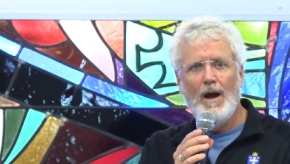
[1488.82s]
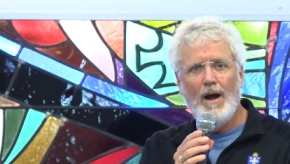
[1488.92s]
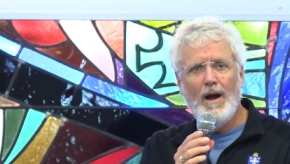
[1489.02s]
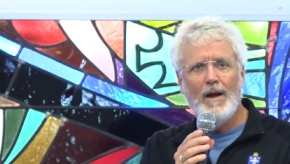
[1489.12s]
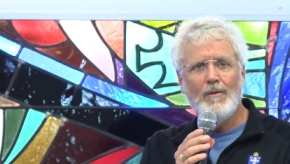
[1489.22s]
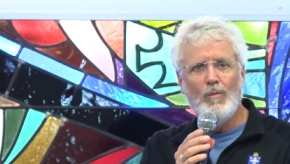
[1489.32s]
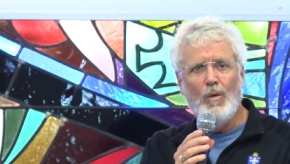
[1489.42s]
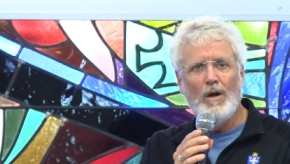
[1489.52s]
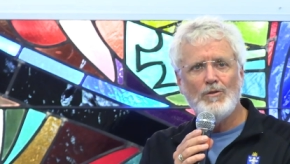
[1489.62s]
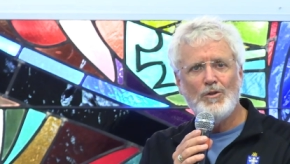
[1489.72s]
I
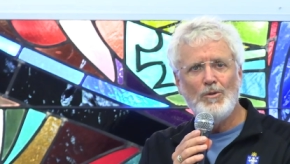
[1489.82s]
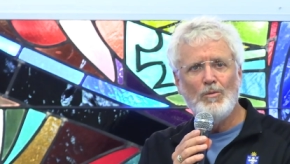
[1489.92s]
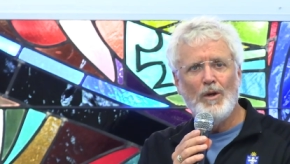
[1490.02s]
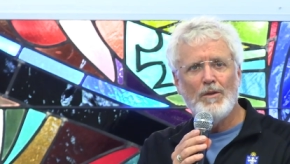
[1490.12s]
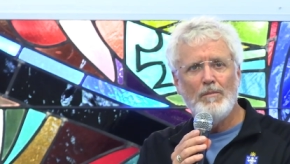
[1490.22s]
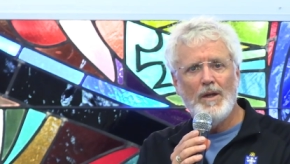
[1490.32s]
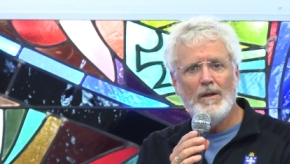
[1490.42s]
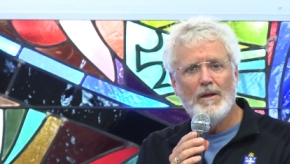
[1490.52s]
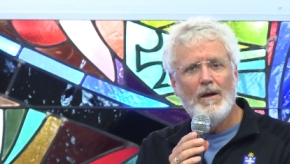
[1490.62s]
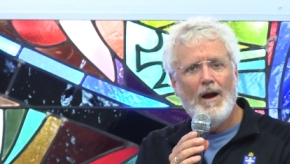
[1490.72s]
want you with
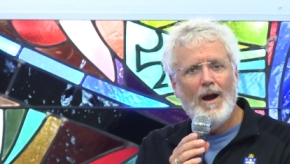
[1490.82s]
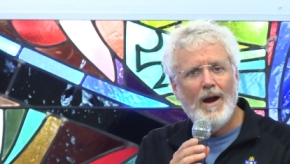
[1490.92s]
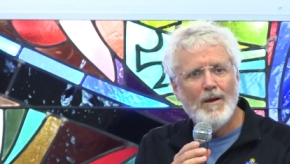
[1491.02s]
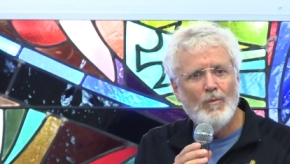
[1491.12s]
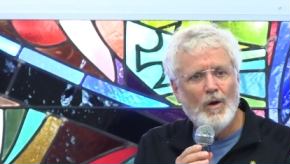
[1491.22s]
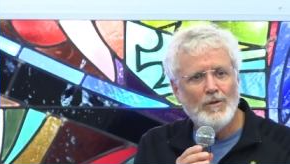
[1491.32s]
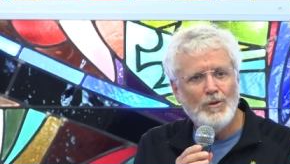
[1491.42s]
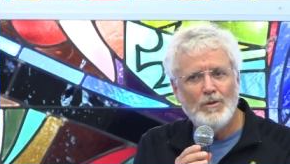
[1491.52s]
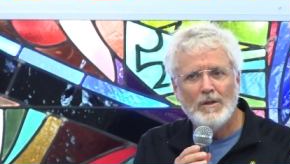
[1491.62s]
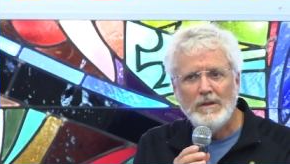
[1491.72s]
me. I want
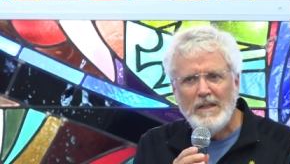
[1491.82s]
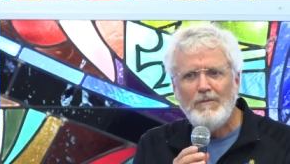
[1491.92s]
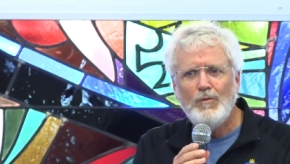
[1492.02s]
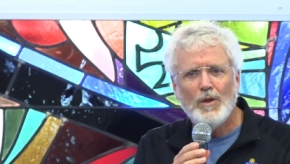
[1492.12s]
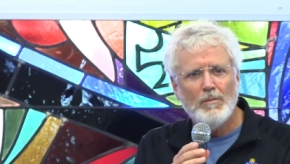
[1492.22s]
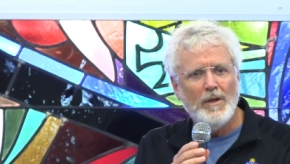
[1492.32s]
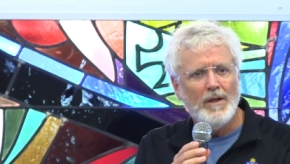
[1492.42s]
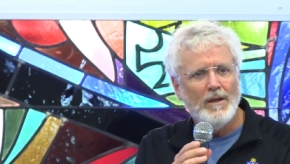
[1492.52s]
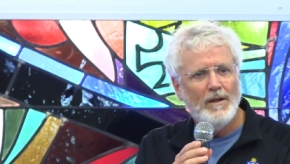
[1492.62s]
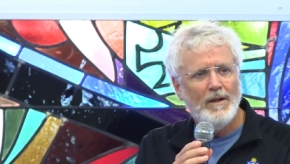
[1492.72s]
you to live with
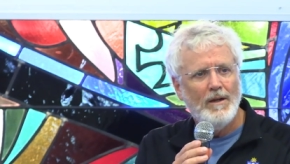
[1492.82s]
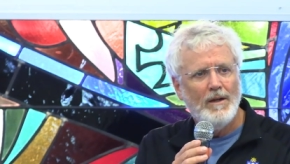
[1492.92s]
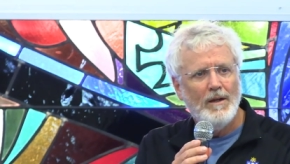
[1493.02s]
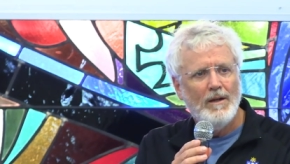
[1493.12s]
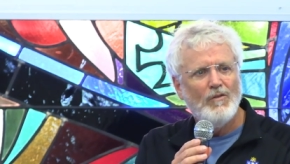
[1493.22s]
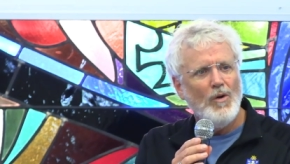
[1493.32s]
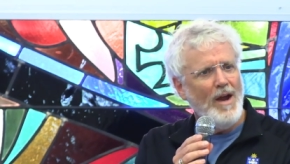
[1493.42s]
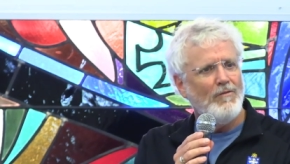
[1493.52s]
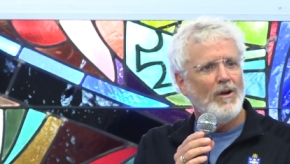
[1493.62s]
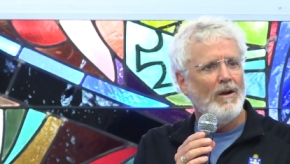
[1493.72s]
me
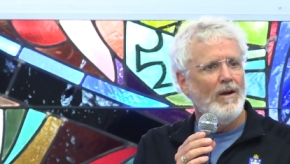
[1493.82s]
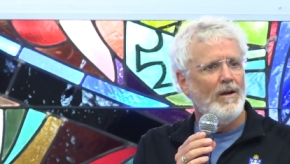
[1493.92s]
forever.